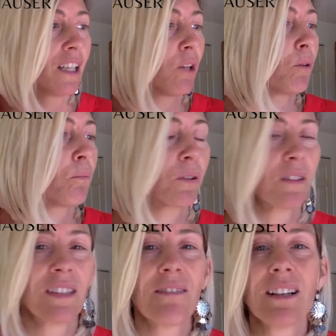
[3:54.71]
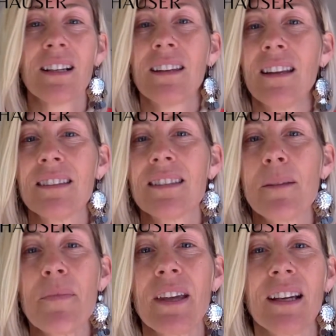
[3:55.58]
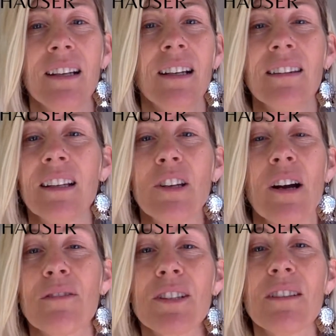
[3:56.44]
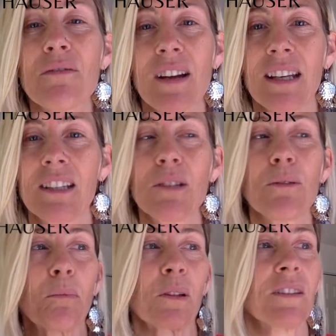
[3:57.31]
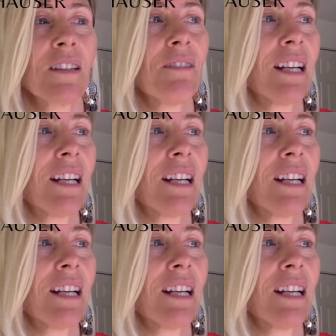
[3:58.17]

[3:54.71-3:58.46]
You wouldn't perceive it as something that you have to defend. You wouldn't perceive it